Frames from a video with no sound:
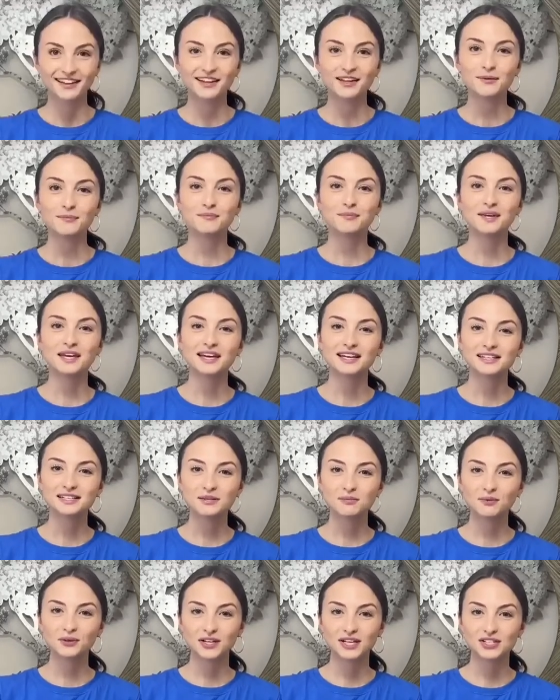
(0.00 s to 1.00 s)
Begin to
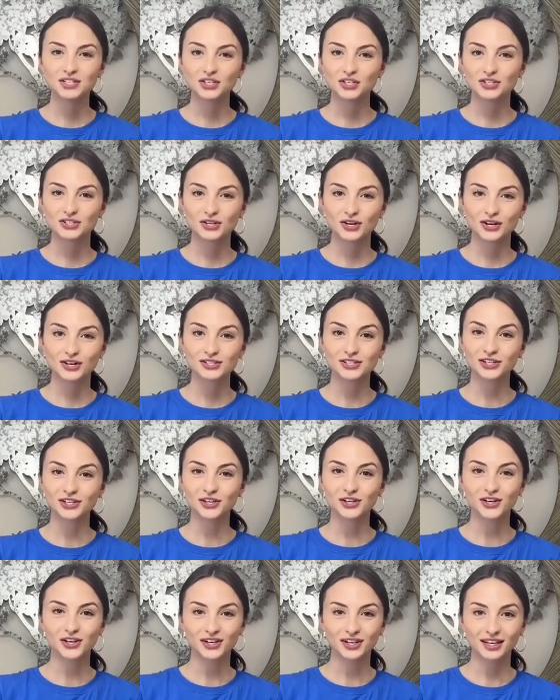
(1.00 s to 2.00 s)
place your stars on your
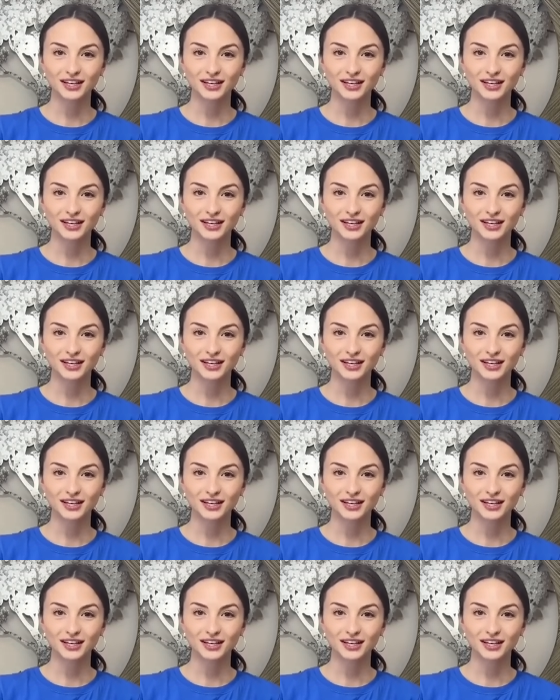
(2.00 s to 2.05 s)
cookie.